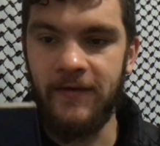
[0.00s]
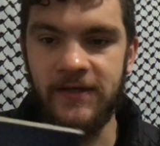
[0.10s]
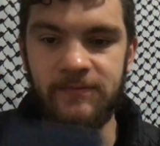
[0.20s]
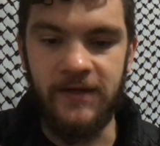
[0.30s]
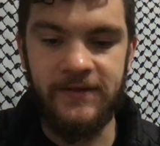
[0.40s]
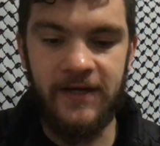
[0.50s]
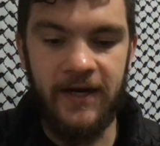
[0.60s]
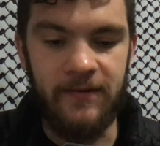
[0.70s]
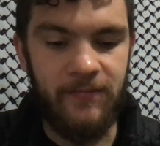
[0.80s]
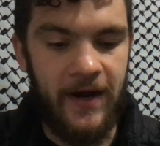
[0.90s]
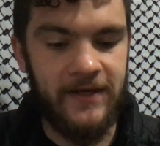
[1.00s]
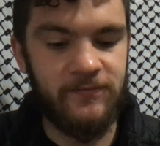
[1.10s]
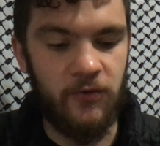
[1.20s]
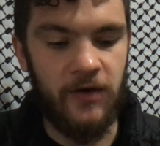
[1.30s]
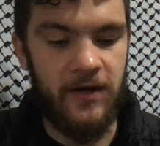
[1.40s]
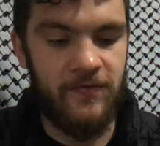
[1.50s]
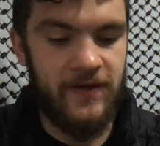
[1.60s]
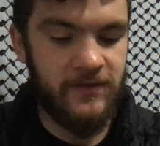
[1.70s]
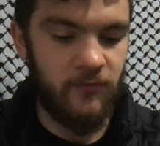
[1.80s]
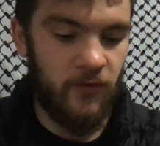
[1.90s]
this is my second passport, and
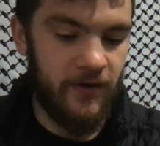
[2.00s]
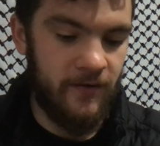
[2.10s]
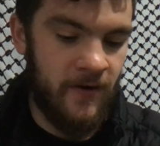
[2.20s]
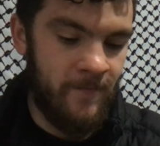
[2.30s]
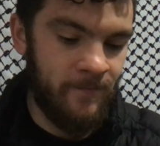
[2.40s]
this one